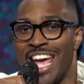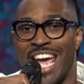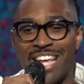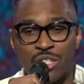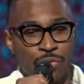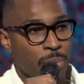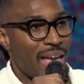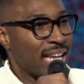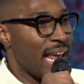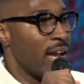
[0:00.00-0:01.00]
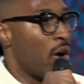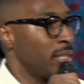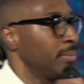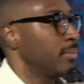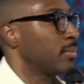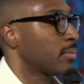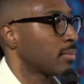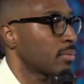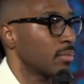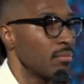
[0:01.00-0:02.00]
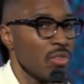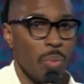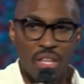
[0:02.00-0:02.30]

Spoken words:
And so from that day on, when